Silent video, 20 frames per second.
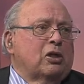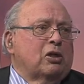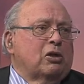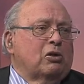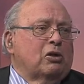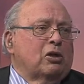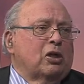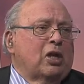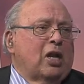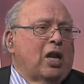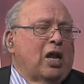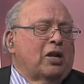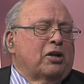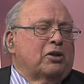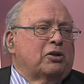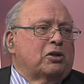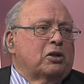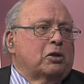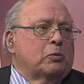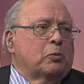a
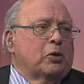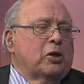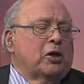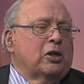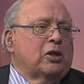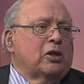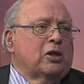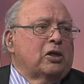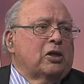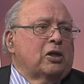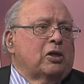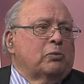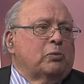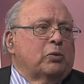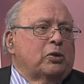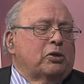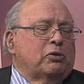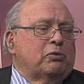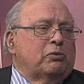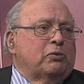land turbine, we
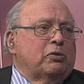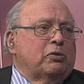could